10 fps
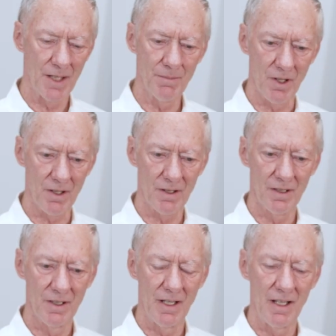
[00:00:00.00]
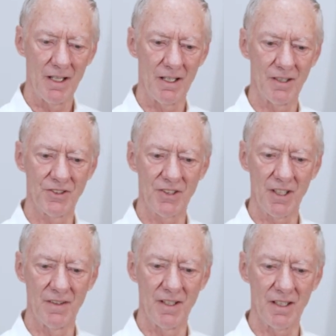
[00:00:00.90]
Myanmar, had
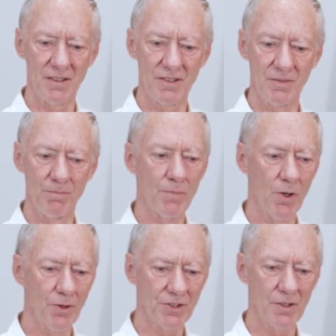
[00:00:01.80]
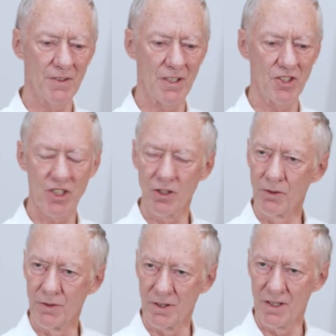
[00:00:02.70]
said that most of the
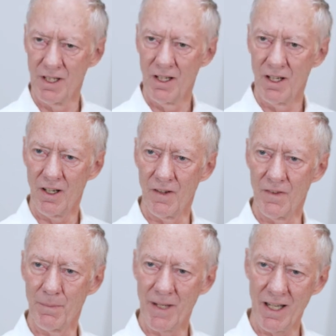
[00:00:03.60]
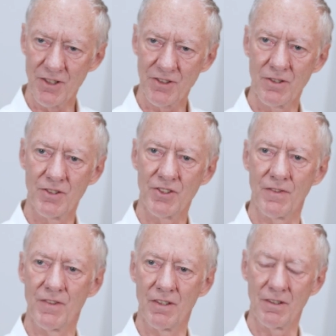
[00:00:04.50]
children of the pastors
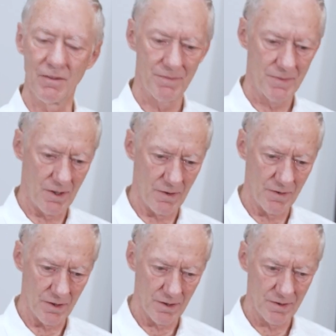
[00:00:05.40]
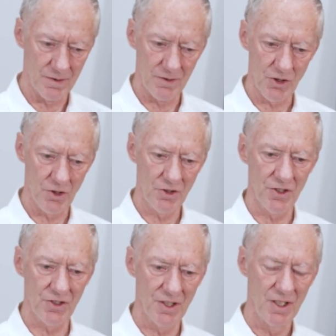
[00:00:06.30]
of the
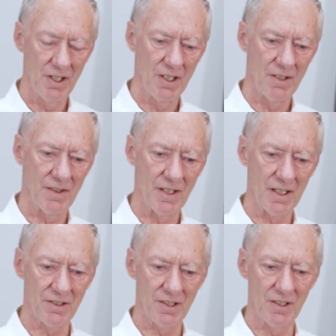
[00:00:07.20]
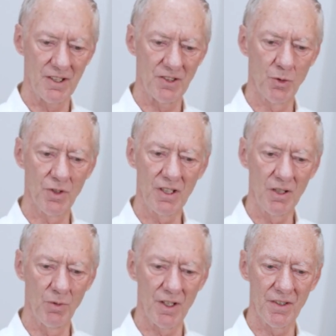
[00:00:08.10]
churches that he's
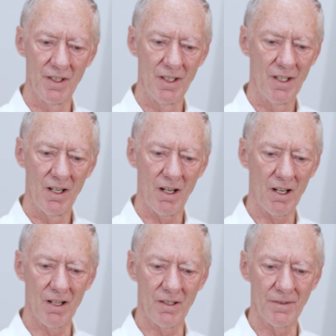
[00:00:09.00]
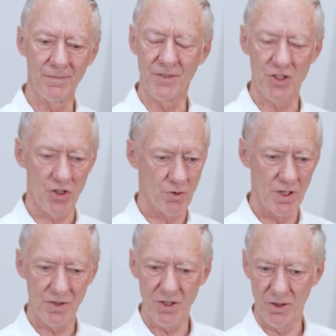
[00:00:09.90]
working with are
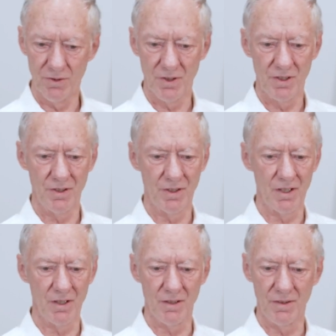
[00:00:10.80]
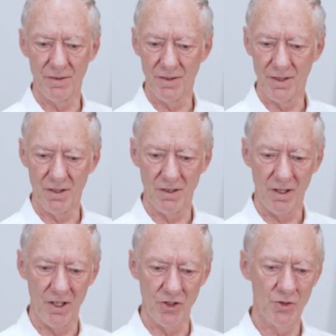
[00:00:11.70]
street children. They're
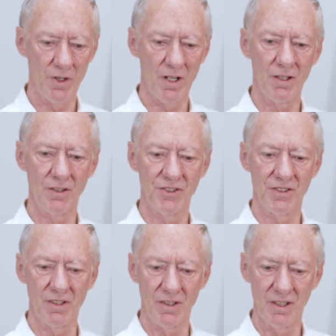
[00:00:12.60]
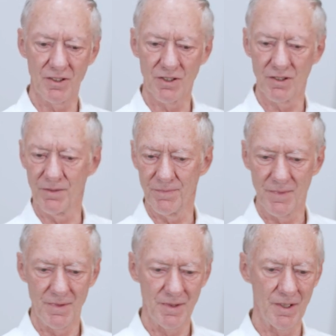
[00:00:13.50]
on drugs. They're into
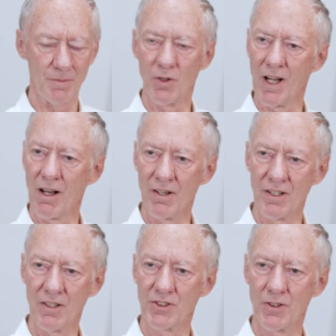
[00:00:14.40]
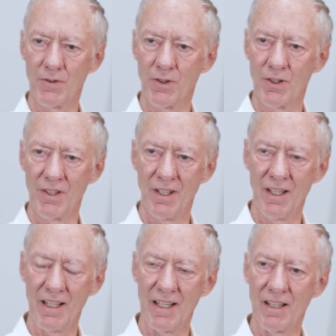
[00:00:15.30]
immorality and so forth,
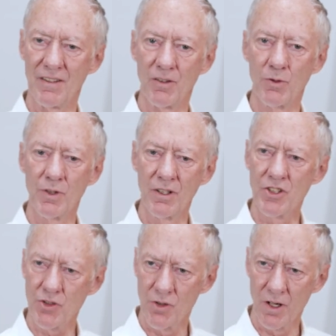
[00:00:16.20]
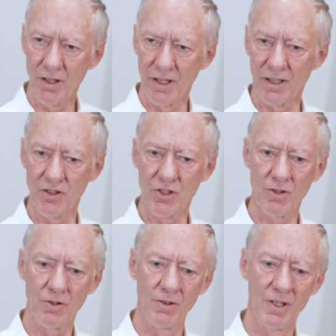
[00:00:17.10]
and they're really struggling
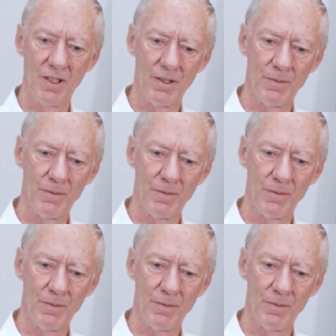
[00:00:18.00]
to